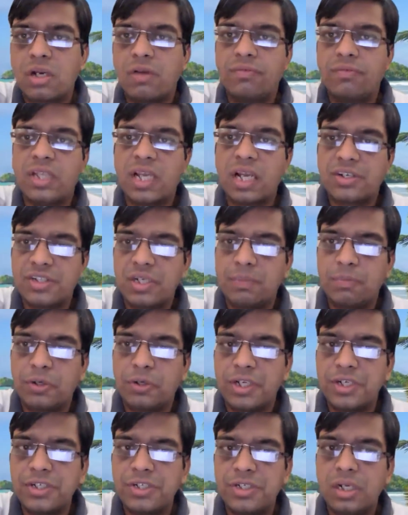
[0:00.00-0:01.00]
of the action
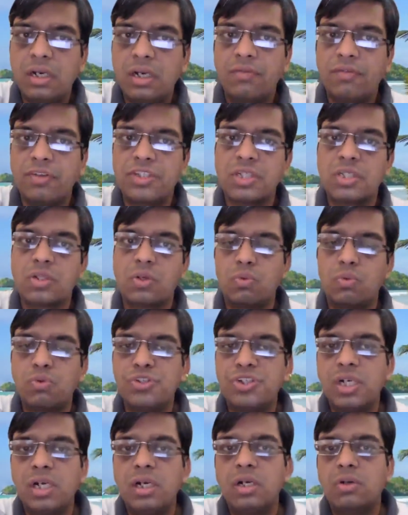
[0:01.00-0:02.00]
potential, which is
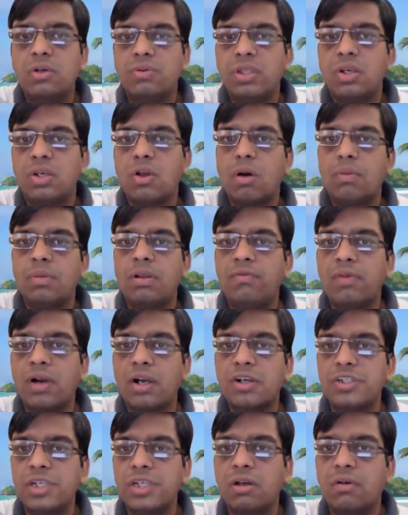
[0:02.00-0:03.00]
crucial to the normal
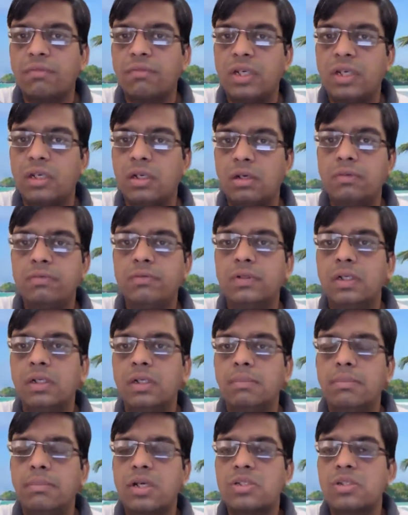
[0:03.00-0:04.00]
functioning of the nerve,
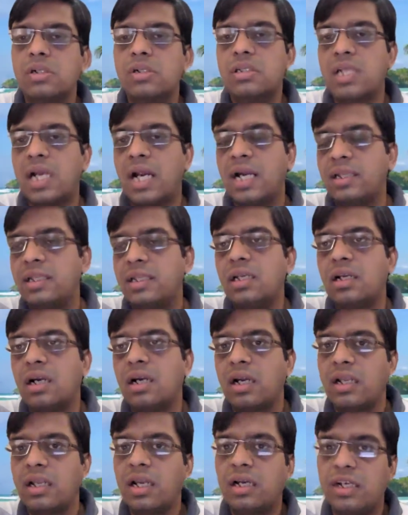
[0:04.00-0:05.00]
muscles, and the
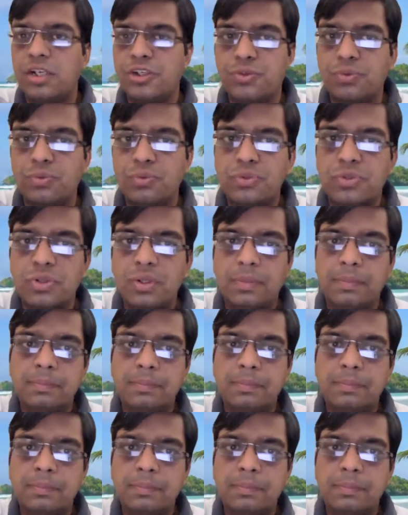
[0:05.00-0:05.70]
cardiac tissues.